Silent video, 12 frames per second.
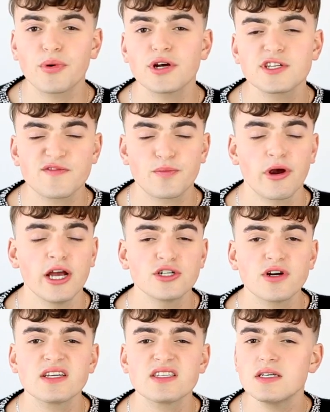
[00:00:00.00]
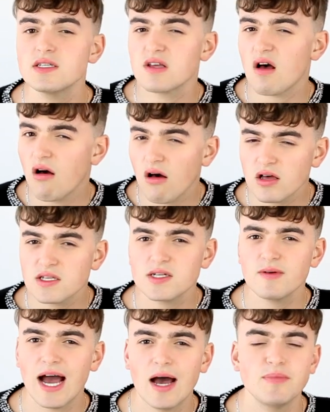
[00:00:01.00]
Birds of Prey dresses
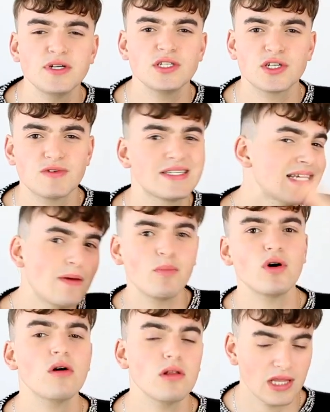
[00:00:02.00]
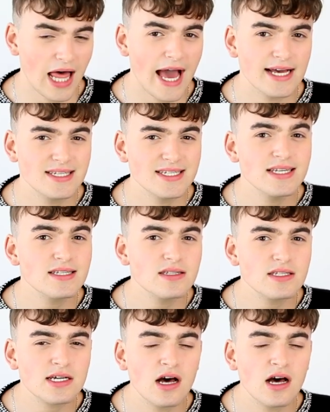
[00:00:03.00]
also happen to resemble last season's